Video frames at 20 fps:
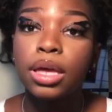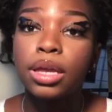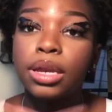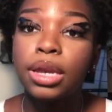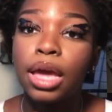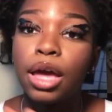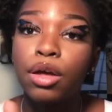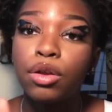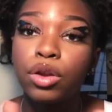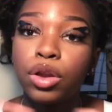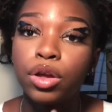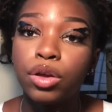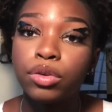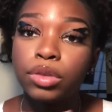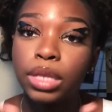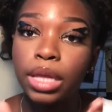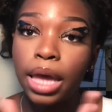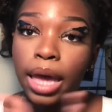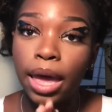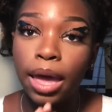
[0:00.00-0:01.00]

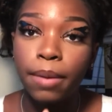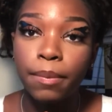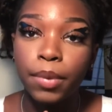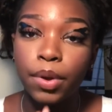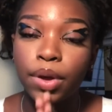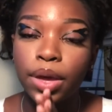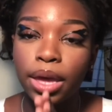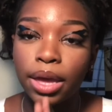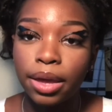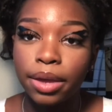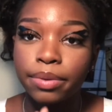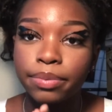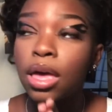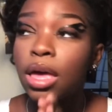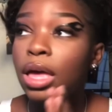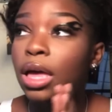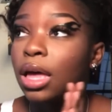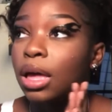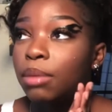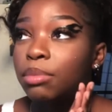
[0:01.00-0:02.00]
Download the app, okay?
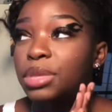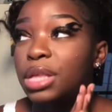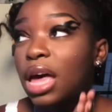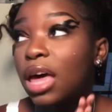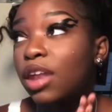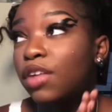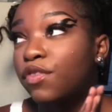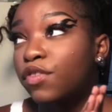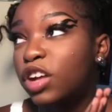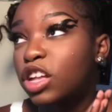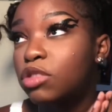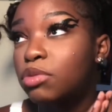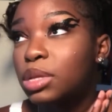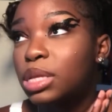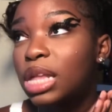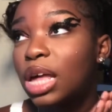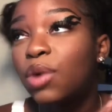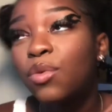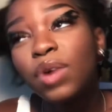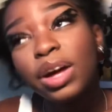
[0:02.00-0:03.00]
I'm tired of freshmen
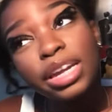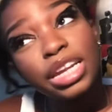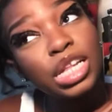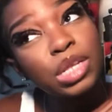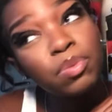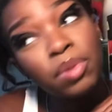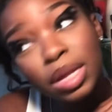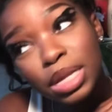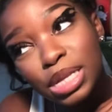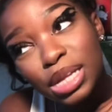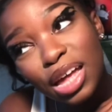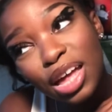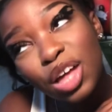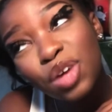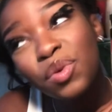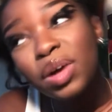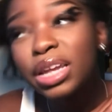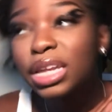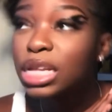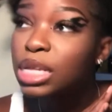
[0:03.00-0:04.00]
like, where does bus
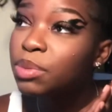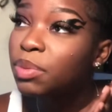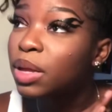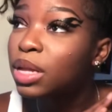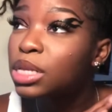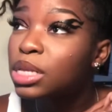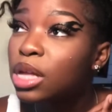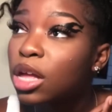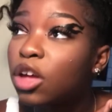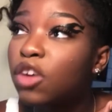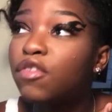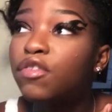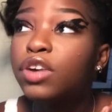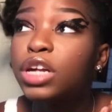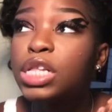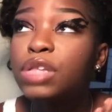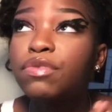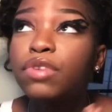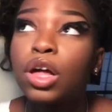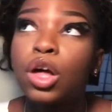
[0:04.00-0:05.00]
go? Where does bus go?
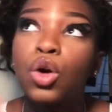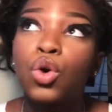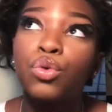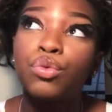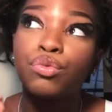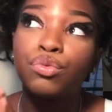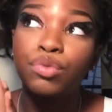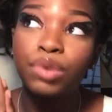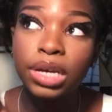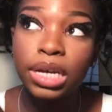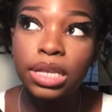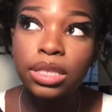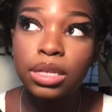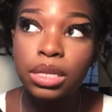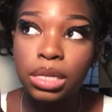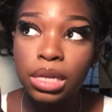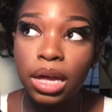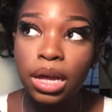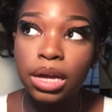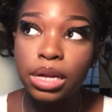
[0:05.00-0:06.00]
First of all, read the
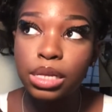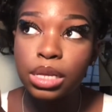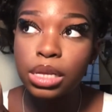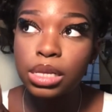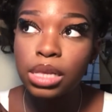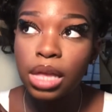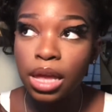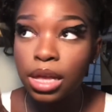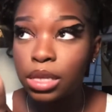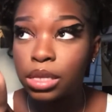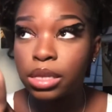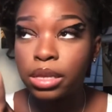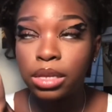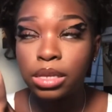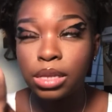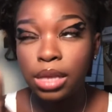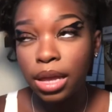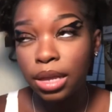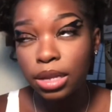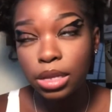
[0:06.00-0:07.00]
sign, because it says
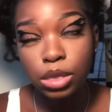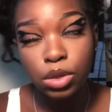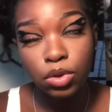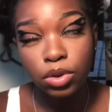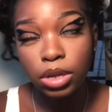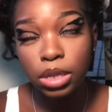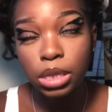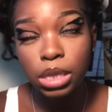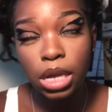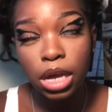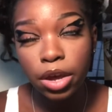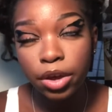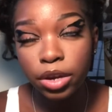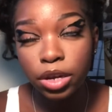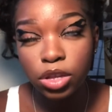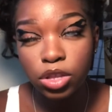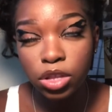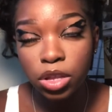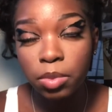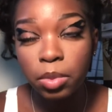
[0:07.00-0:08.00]
exactly it's going to Terry,
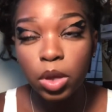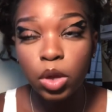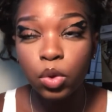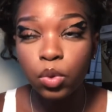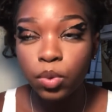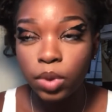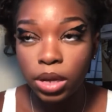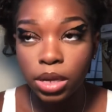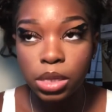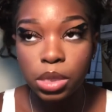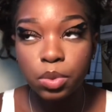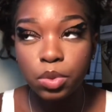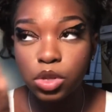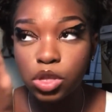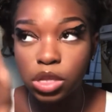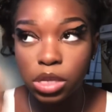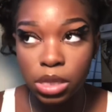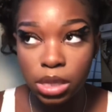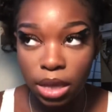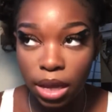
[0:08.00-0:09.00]
the Gym, and West,
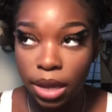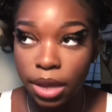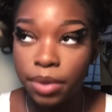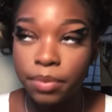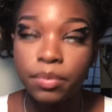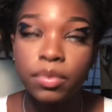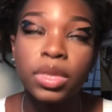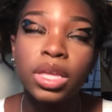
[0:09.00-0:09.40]
which is Night.